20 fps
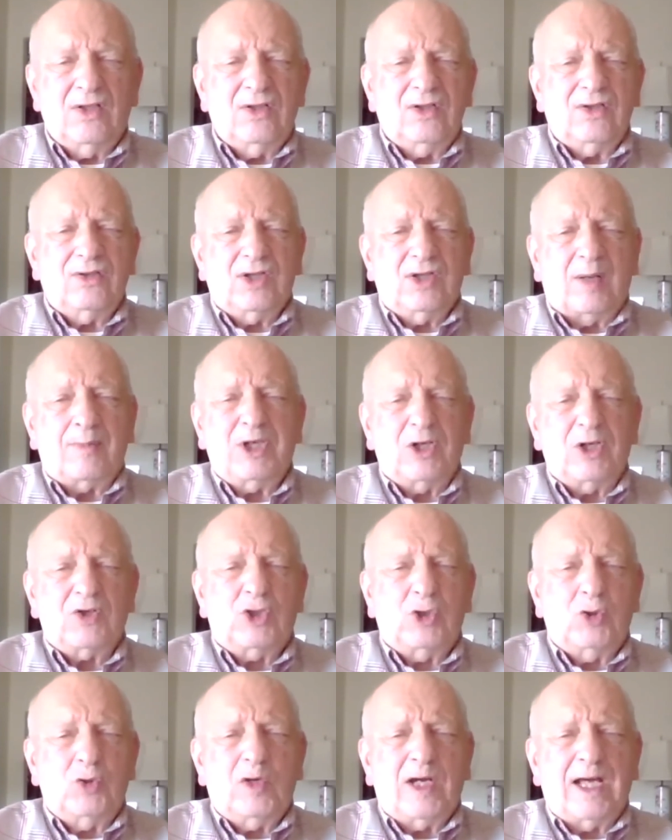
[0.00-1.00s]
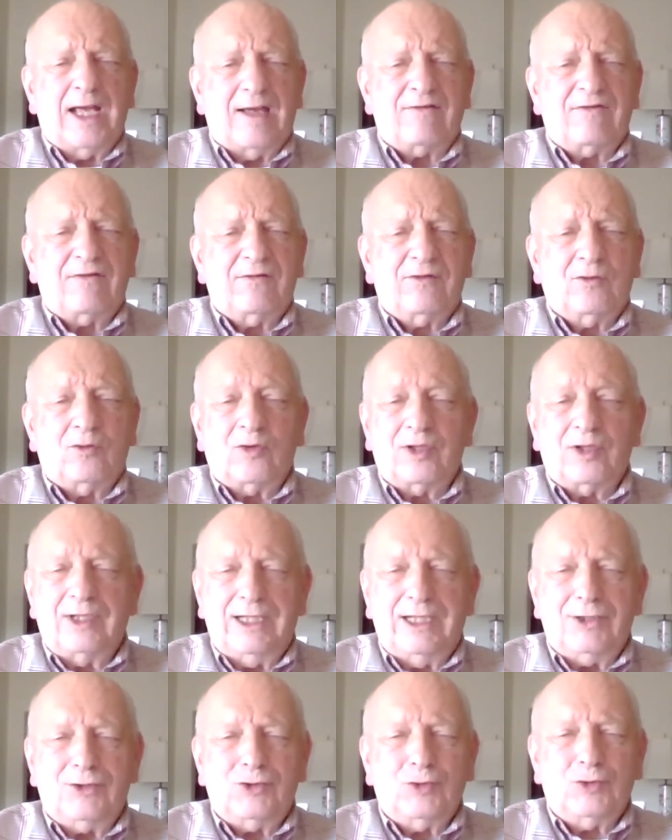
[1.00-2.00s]
W2F or
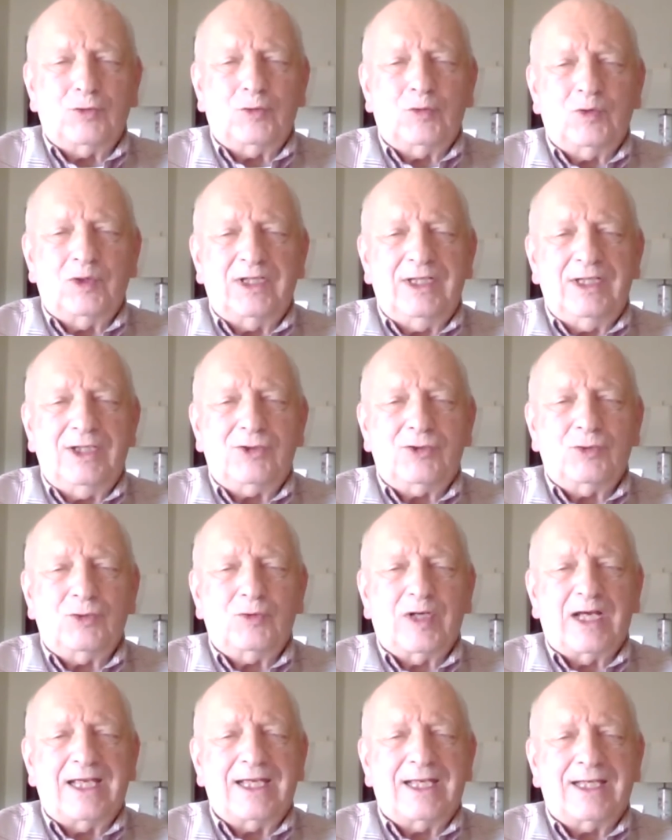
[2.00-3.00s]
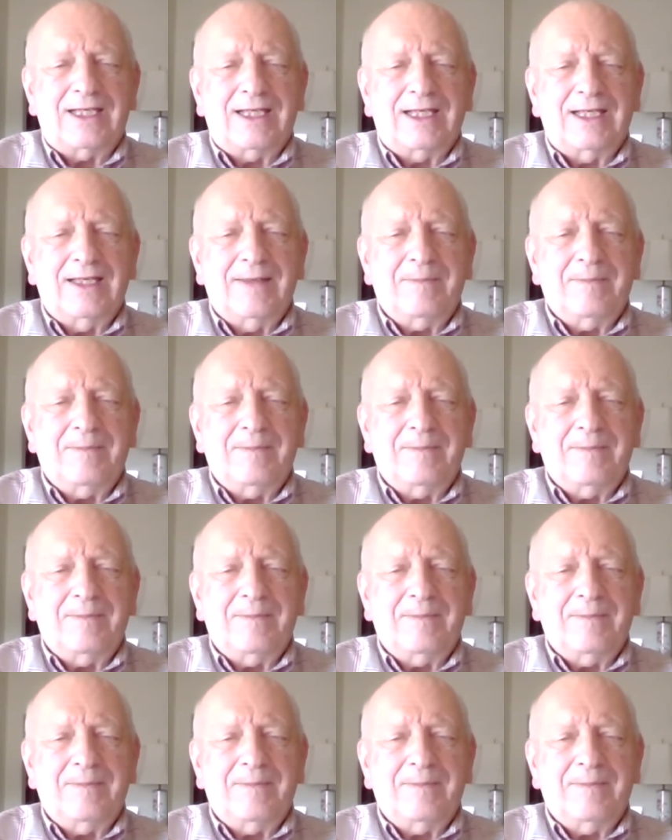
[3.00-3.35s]
E2A